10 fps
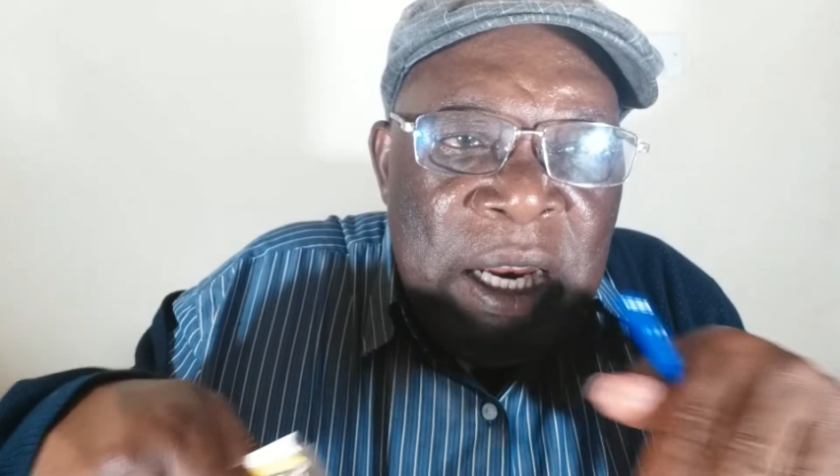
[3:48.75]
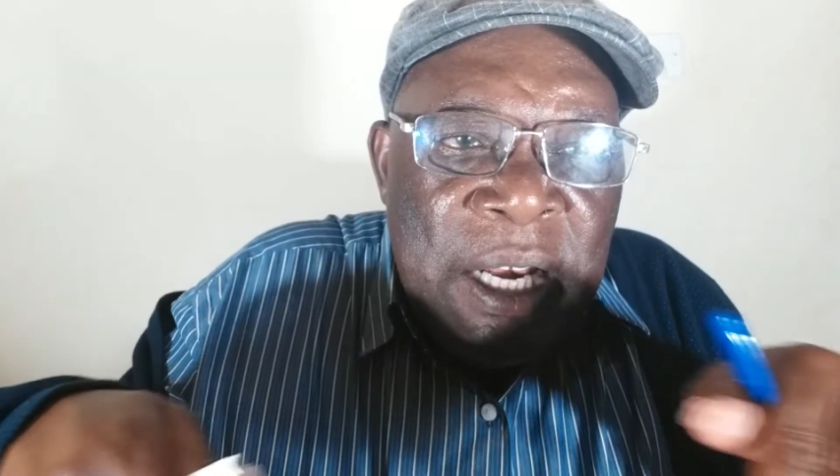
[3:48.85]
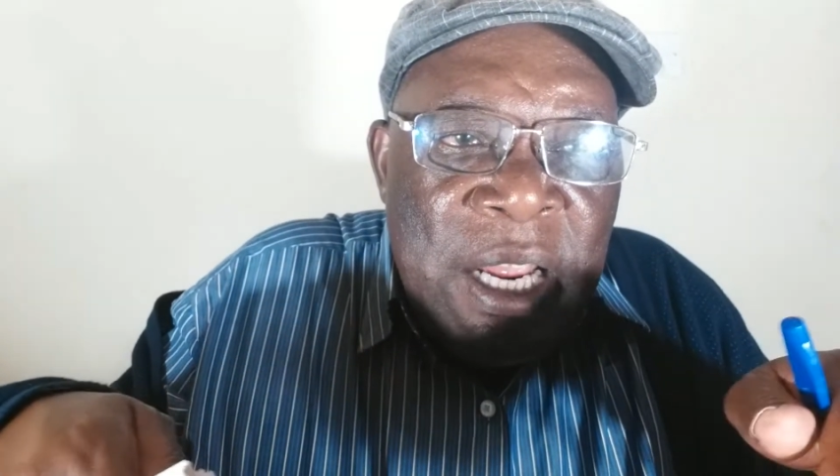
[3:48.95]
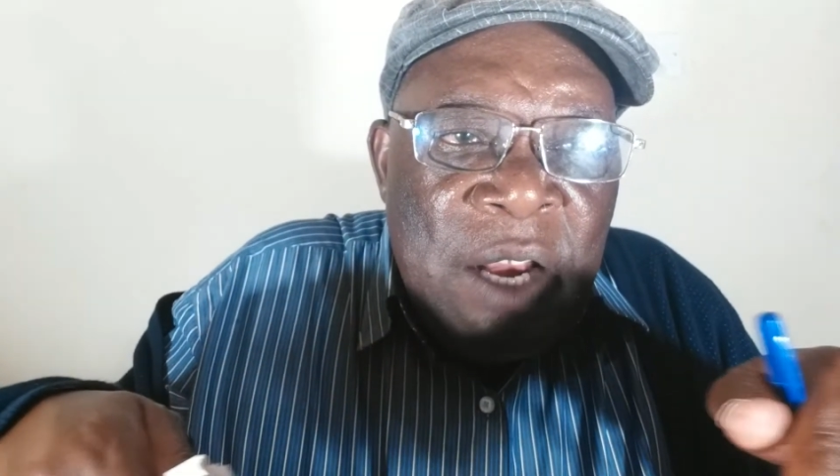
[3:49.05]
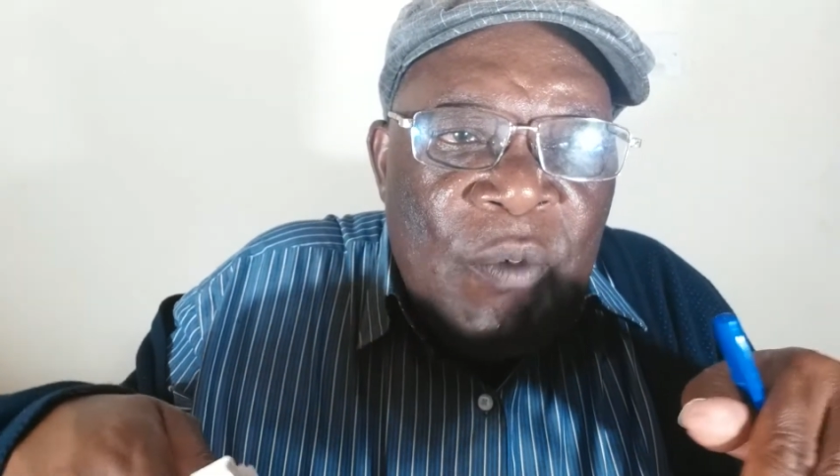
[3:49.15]

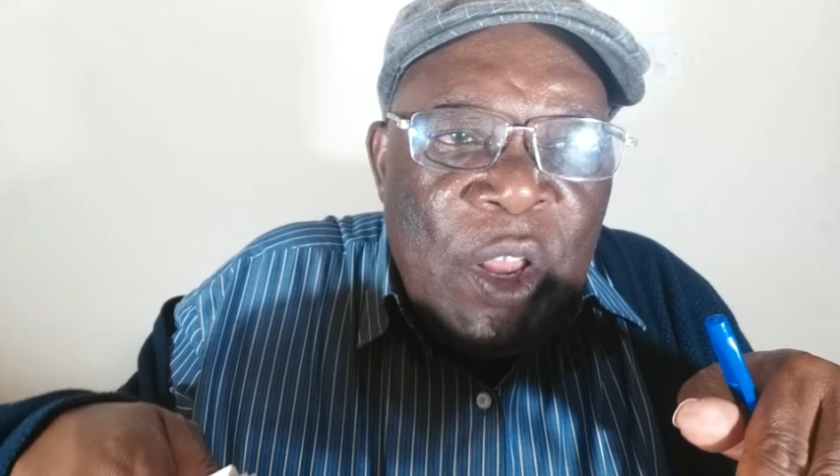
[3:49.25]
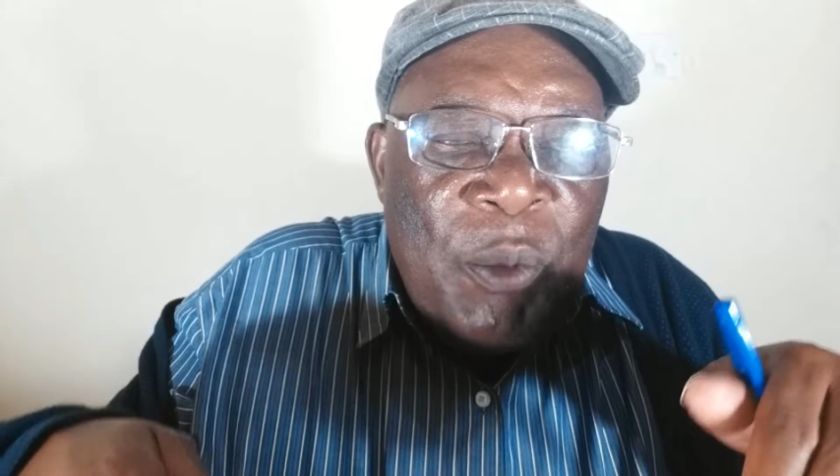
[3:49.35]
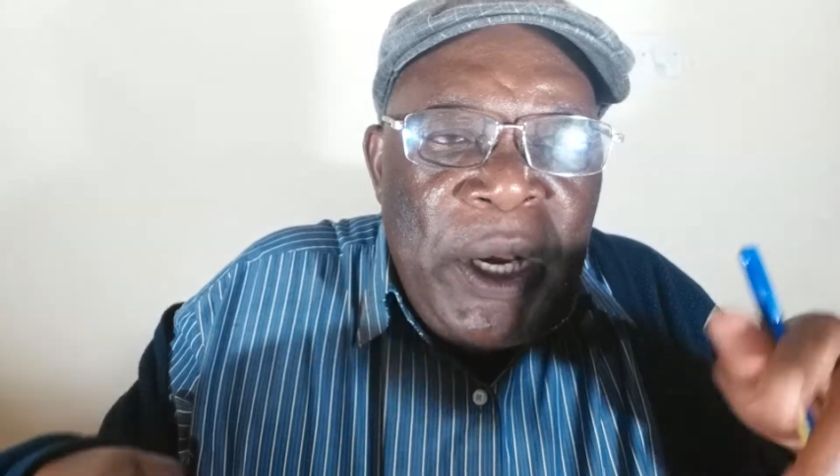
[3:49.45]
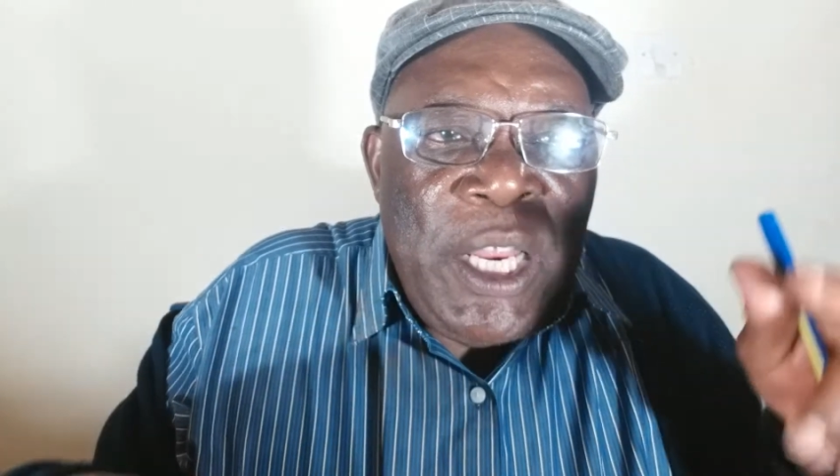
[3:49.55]
the environment.